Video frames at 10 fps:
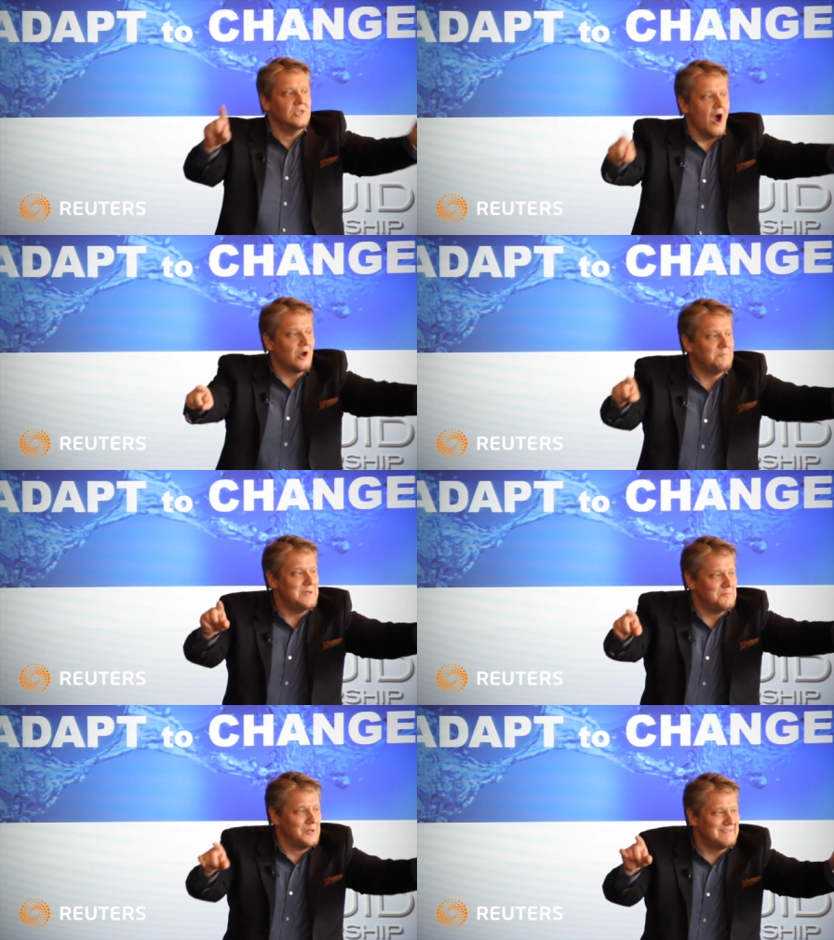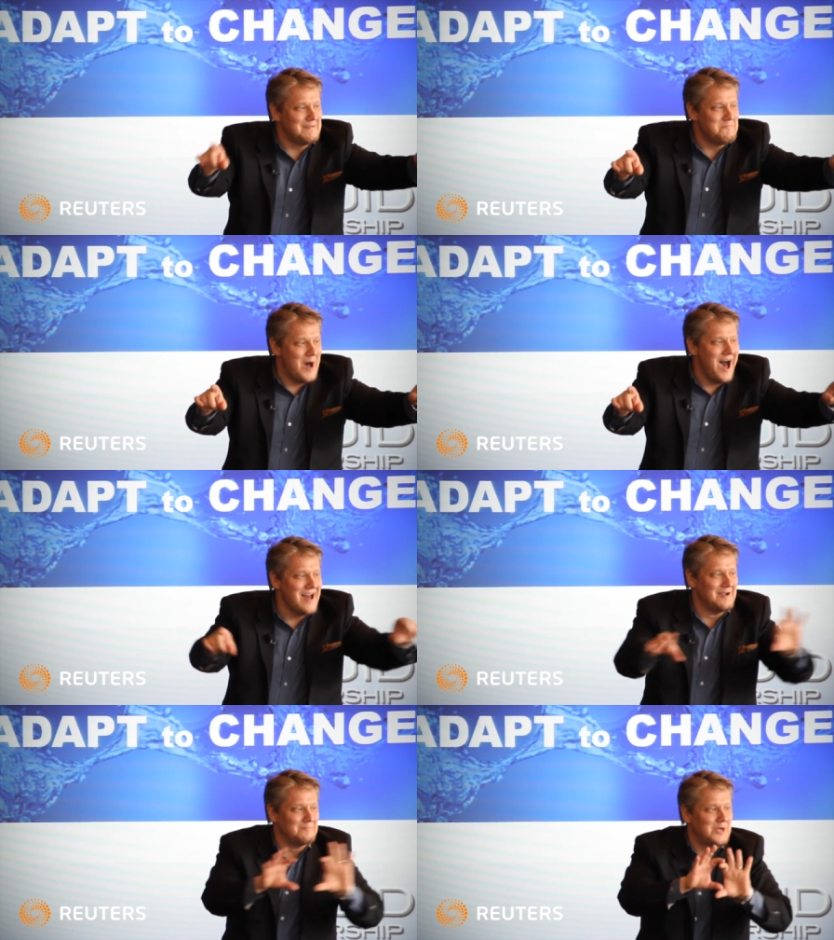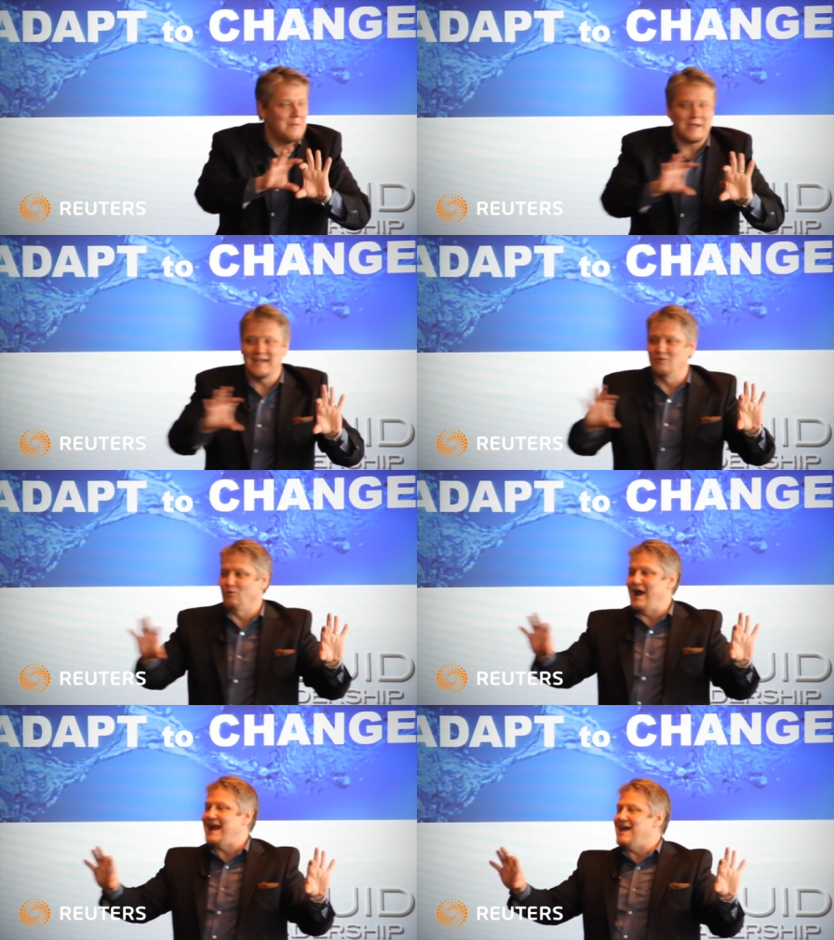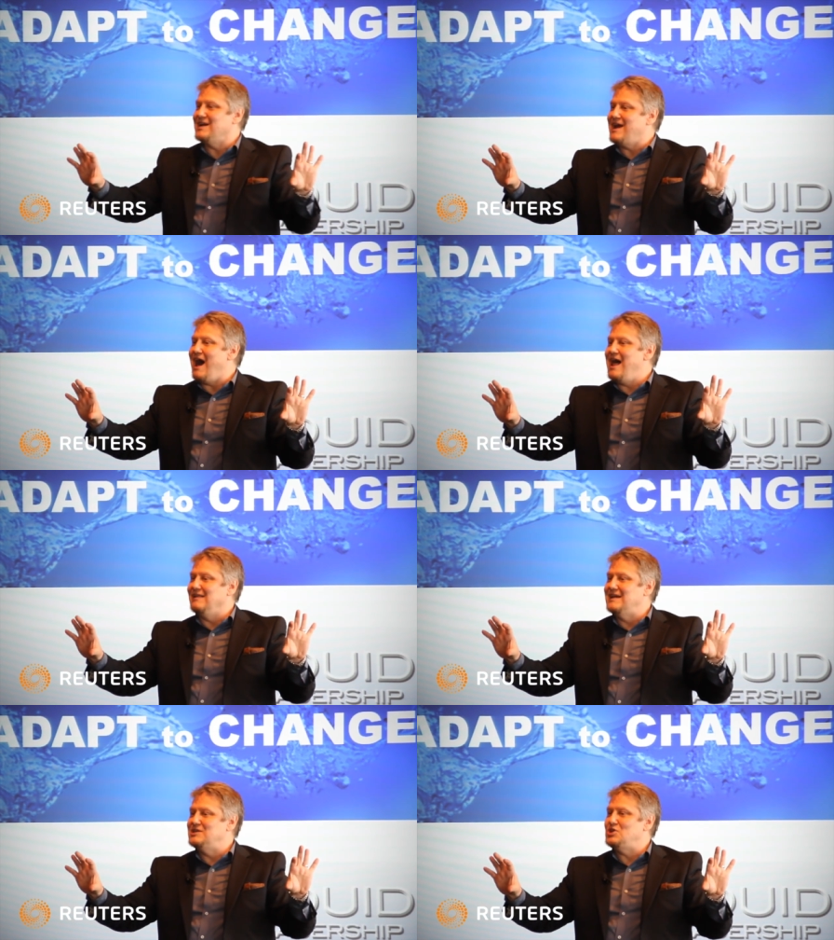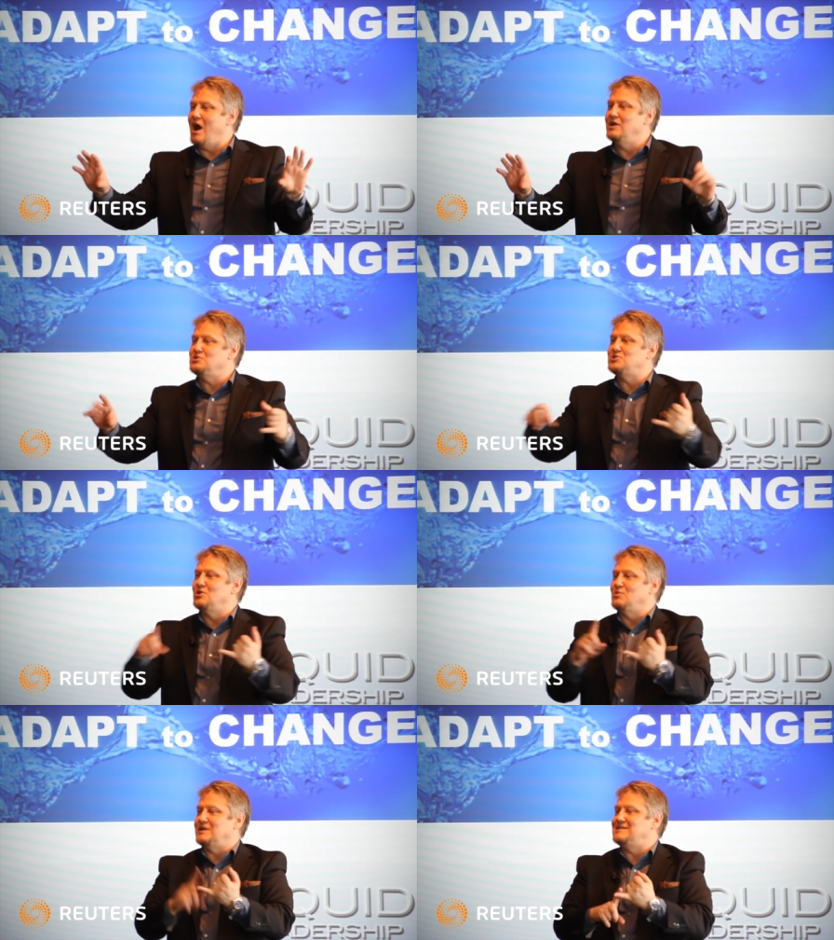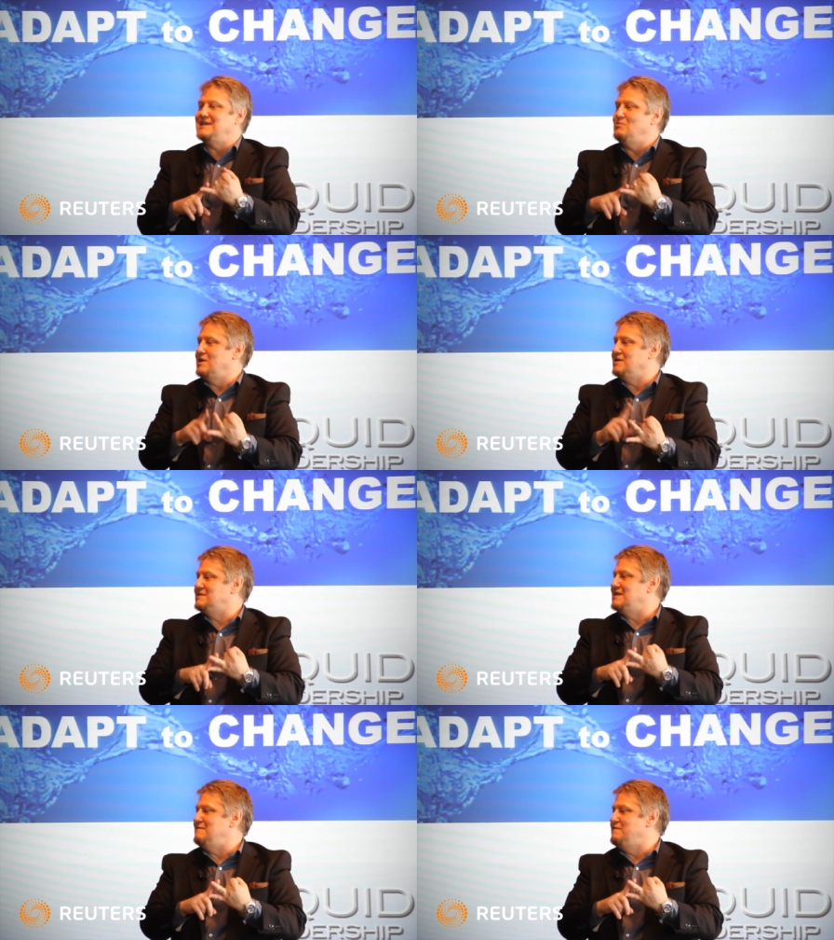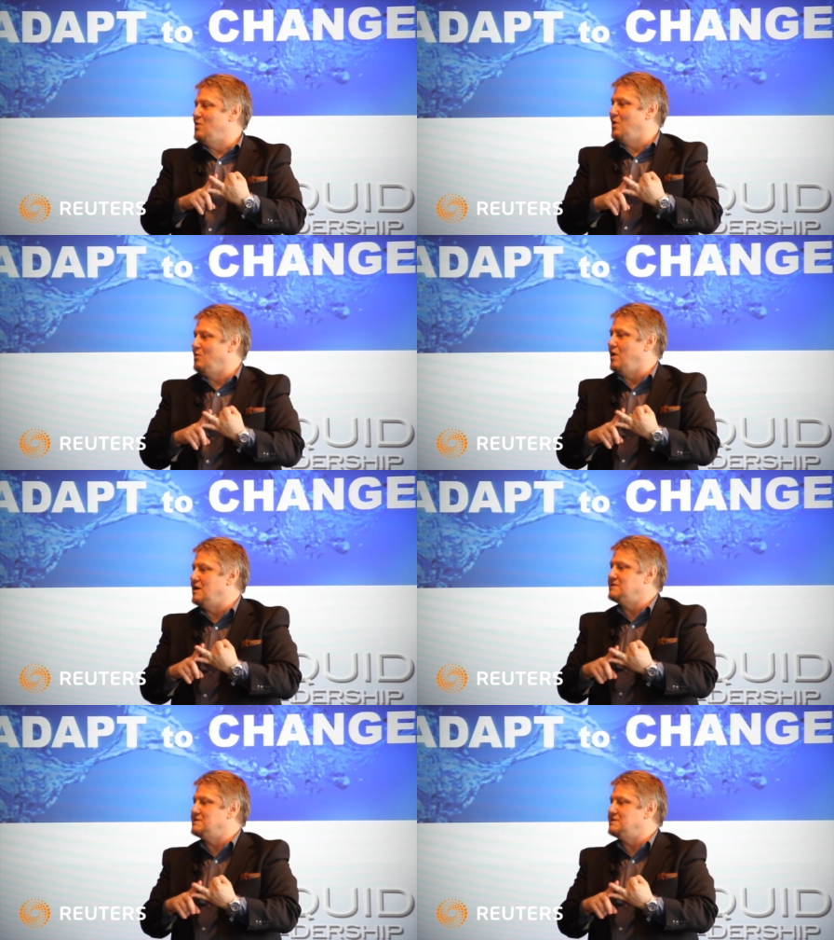Young people at the bottom coming in right out of college understood what a T1 and a T4